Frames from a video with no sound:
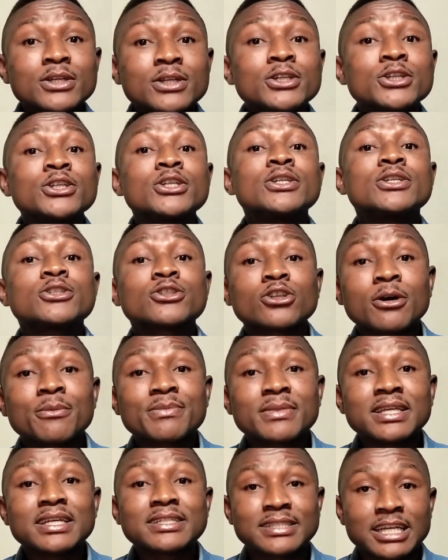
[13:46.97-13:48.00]

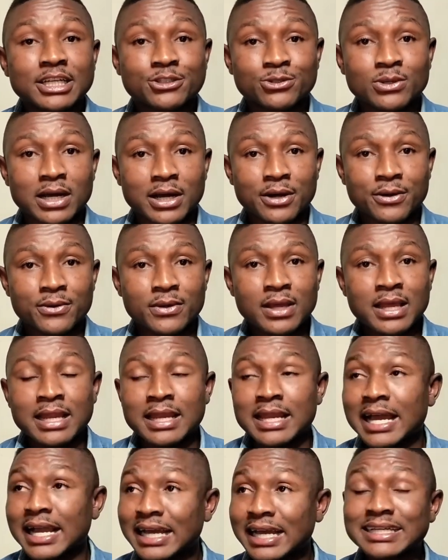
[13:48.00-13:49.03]
something sexual.
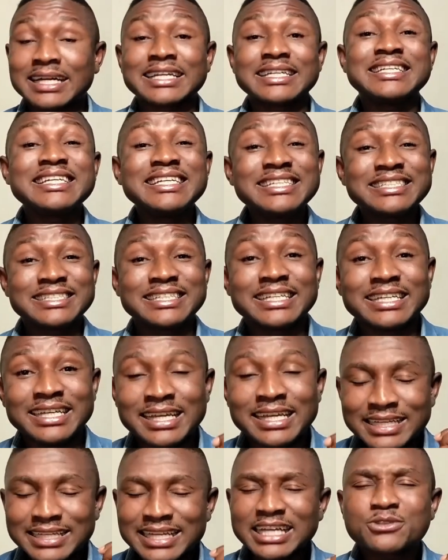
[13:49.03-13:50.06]
Like I can easily.
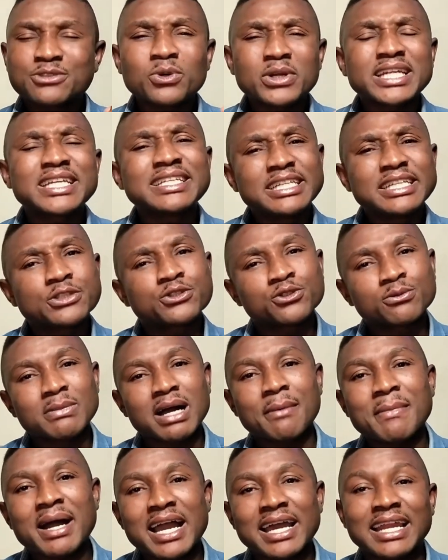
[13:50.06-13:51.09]
That's what it did to my
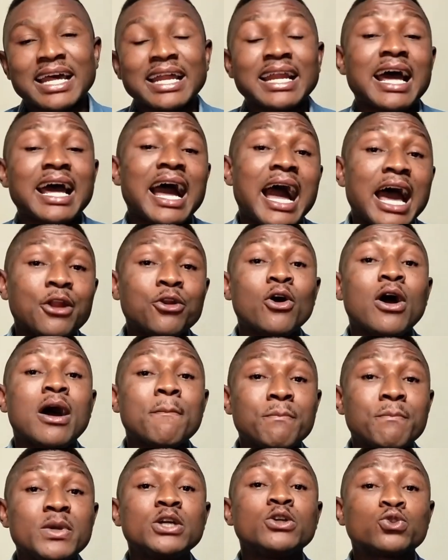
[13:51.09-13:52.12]
mind. And I know I'm
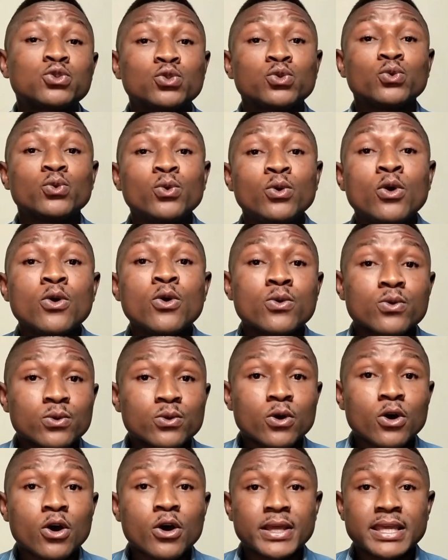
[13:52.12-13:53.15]
being too
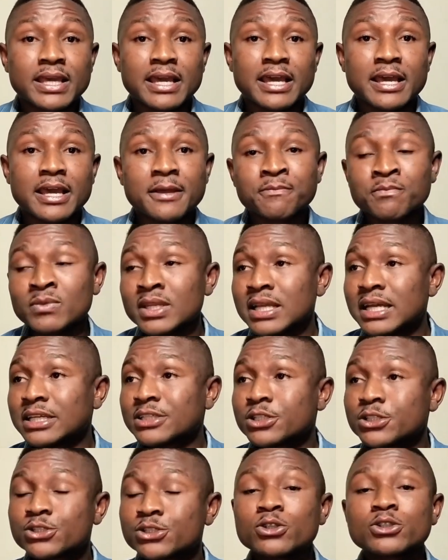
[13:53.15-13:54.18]
raw here.
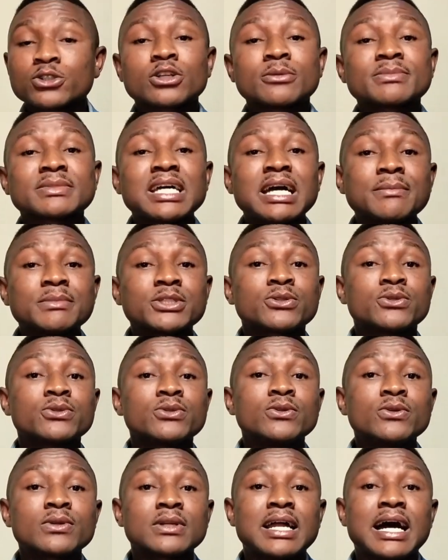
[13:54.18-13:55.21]
So sometimes it could
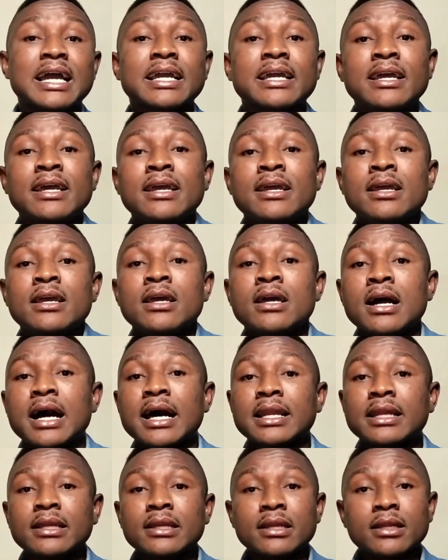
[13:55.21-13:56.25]
look like,
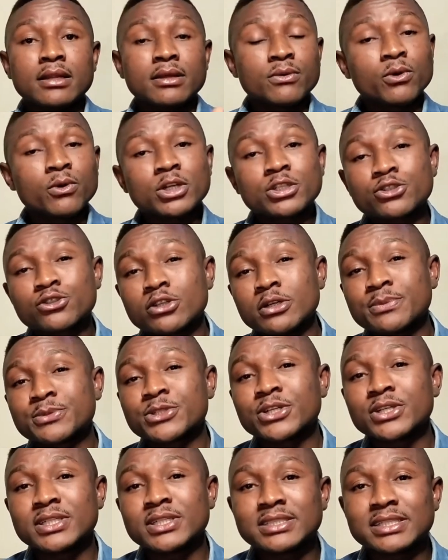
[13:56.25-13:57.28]
and what scripture
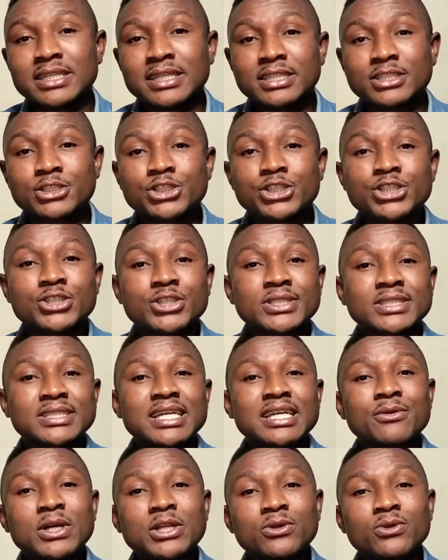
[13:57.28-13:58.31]
is it? Jesus said,
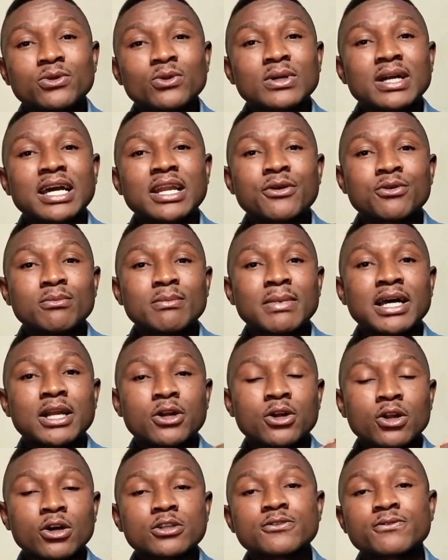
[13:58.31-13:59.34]
when you look at a woman
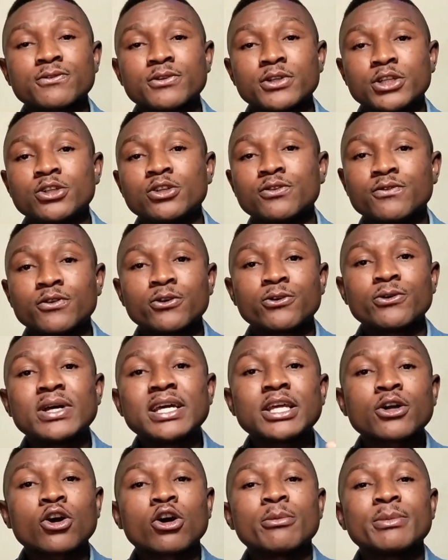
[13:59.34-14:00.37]
lustfully, you've already
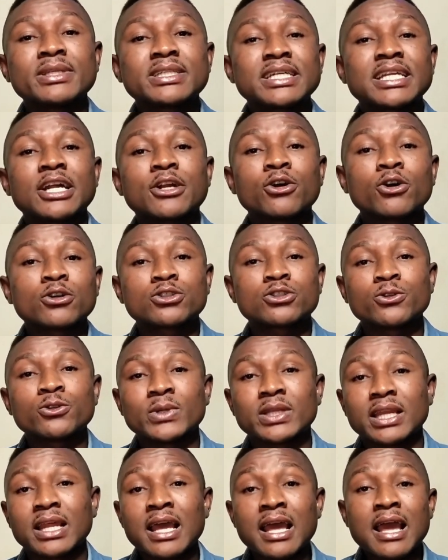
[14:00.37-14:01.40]
committed adultery with
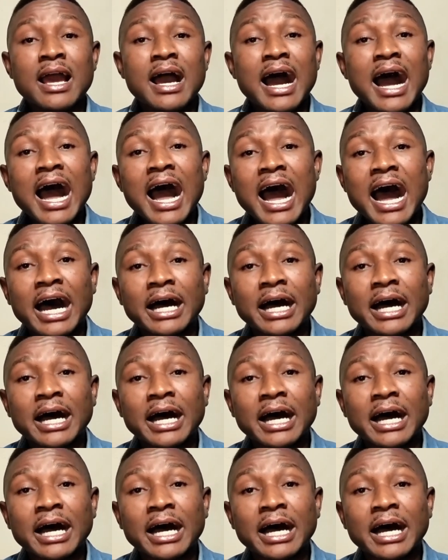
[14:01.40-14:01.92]
her.